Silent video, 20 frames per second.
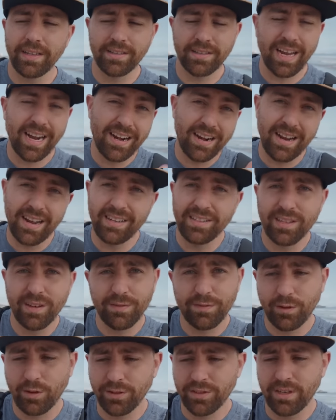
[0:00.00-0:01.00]
It's kind of nice, it
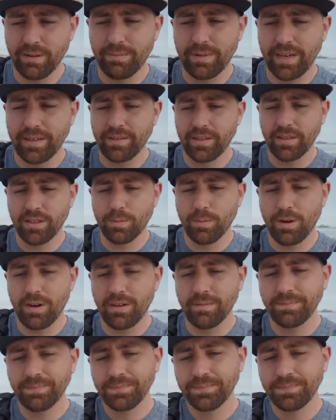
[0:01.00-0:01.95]
folds up nice and small.